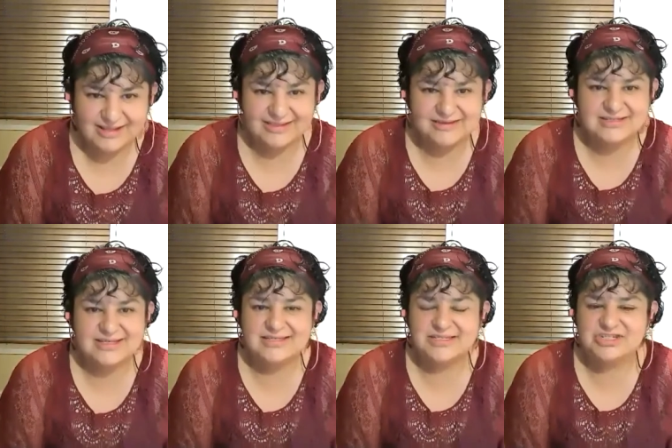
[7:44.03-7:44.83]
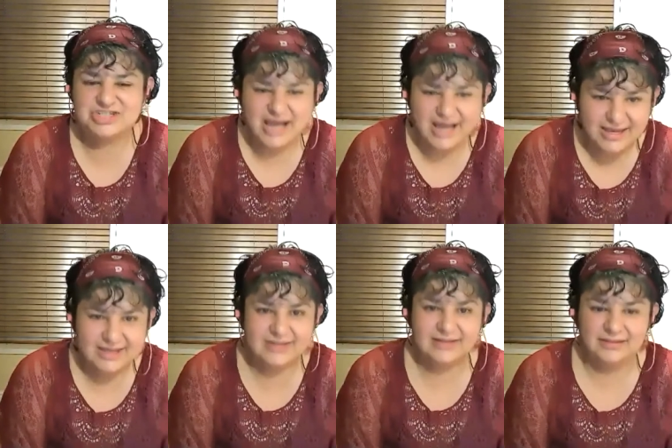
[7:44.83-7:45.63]
there's this
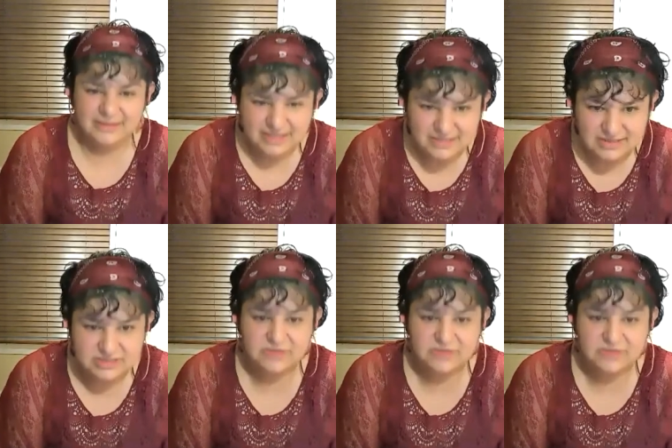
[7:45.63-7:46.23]
giant lists